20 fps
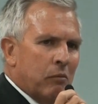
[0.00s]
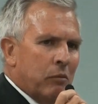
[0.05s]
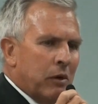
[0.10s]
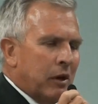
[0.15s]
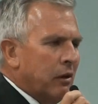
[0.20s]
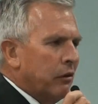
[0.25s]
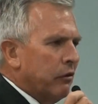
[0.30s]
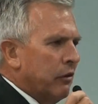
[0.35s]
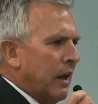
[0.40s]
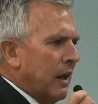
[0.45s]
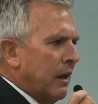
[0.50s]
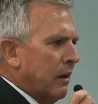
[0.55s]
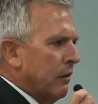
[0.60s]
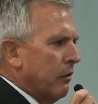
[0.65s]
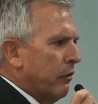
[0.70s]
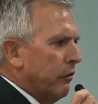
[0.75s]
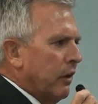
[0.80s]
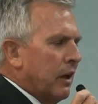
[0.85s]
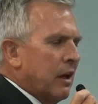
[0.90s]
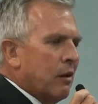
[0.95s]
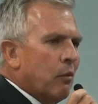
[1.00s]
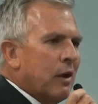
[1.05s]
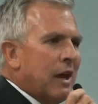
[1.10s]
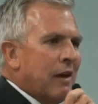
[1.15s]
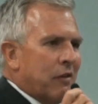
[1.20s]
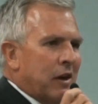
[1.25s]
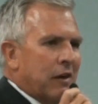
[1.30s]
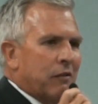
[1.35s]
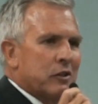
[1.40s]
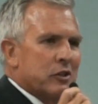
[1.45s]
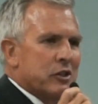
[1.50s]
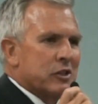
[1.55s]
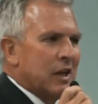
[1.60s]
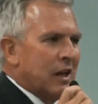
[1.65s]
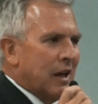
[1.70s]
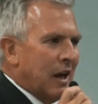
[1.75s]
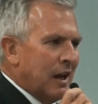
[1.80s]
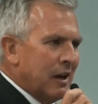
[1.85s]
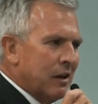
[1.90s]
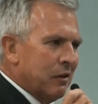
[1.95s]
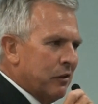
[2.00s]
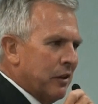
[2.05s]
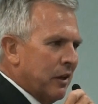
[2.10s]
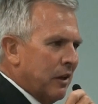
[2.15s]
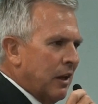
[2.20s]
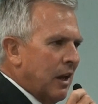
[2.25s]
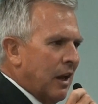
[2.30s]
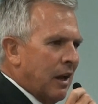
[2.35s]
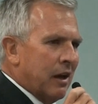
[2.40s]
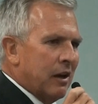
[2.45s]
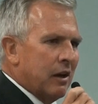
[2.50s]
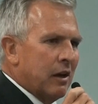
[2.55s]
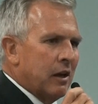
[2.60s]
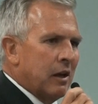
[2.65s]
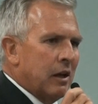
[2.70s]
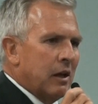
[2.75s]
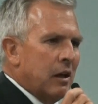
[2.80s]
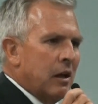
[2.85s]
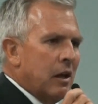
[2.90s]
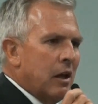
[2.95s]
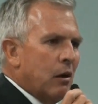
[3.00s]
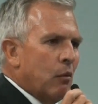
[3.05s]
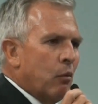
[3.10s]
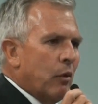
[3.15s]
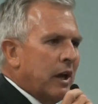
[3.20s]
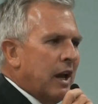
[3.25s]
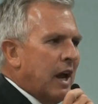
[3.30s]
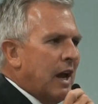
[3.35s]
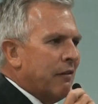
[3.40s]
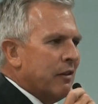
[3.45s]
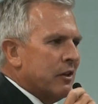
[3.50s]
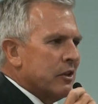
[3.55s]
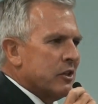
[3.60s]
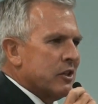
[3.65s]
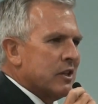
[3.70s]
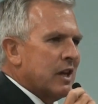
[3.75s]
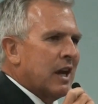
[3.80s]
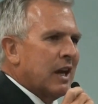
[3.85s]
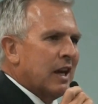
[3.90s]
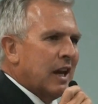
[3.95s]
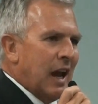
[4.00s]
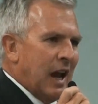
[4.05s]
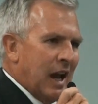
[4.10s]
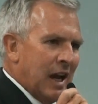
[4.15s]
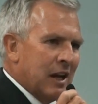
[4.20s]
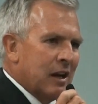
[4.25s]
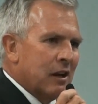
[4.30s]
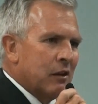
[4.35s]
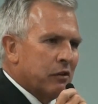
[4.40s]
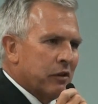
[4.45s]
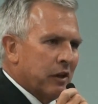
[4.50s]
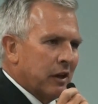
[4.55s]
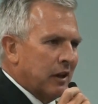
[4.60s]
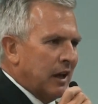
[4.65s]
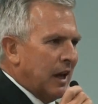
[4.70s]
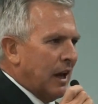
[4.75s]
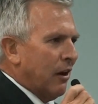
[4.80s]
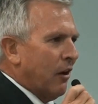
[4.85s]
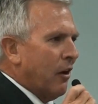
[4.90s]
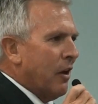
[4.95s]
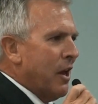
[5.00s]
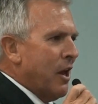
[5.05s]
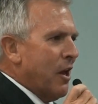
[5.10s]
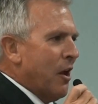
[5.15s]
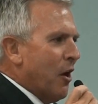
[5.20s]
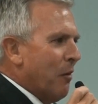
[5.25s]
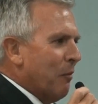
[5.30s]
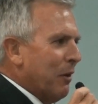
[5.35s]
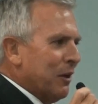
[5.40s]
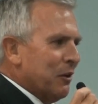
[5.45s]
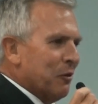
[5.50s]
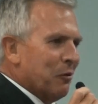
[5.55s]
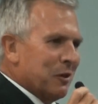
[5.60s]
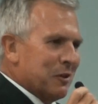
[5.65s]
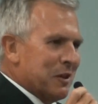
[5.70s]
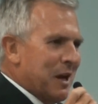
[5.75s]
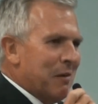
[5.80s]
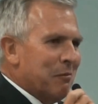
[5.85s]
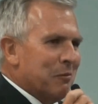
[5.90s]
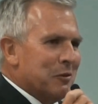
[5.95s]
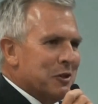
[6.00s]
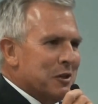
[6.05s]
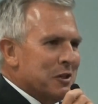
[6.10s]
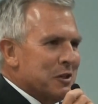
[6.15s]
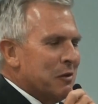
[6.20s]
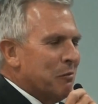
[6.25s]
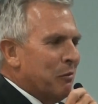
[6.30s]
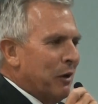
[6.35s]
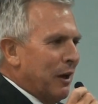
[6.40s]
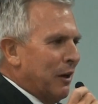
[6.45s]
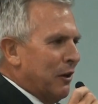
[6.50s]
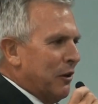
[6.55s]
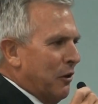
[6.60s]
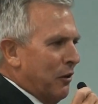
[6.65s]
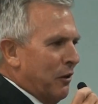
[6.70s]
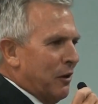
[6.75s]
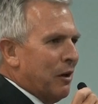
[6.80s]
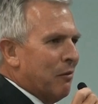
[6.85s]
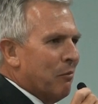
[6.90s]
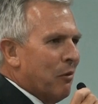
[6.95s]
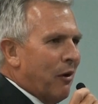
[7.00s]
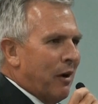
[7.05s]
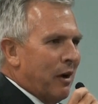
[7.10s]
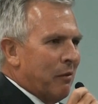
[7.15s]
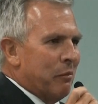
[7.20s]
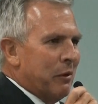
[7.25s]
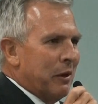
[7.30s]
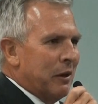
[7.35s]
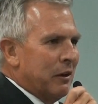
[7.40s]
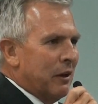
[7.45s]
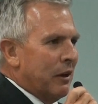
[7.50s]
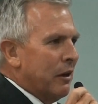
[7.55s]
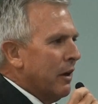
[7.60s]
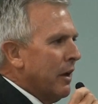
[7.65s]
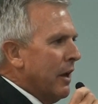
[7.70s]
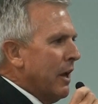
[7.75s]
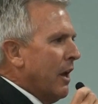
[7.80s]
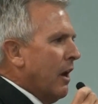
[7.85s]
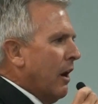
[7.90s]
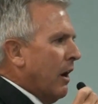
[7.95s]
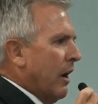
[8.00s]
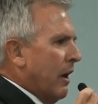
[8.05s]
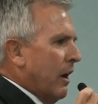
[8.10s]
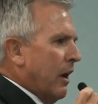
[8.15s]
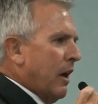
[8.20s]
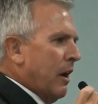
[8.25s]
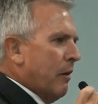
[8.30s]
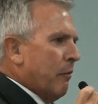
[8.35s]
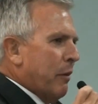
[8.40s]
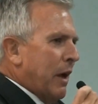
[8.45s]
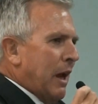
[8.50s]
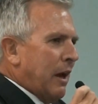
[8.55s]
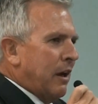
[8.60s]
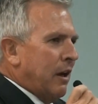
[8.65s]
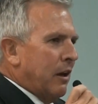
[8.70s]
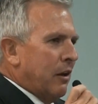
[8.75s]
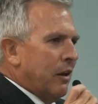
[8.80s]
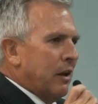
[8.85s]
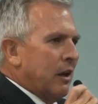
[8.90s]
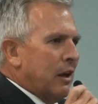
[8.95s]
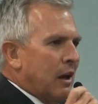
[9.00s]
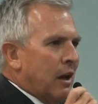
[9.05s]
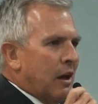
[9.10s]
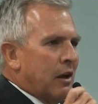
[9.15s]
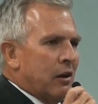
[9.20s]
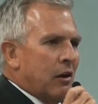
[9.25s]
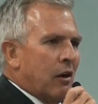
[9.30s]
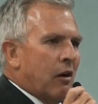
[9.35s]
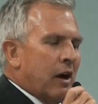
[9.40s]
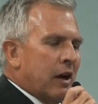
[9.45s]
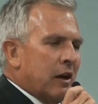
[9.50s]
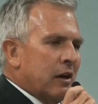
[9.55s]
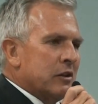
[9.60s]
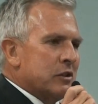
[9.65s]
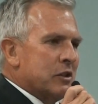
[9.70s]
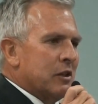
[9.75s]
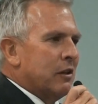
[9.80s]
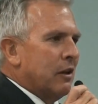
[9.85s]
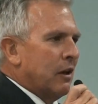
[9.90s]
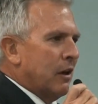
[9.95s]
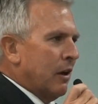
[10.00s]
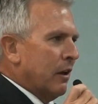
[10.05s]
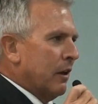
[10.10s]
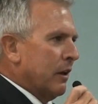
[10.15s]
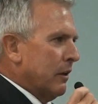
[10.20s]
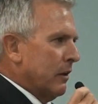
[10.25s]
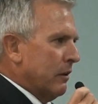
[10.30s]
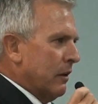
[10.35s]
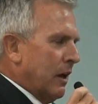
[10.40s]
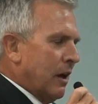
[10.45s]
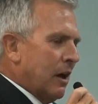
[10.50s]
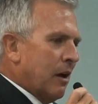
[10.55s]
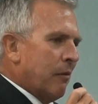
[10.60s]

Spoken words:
because they can see, and we haven't even seen anything yet. We haven't seen anything yet. I mean, the redemption's a bit cute in my opinion. Back in the 90s and the early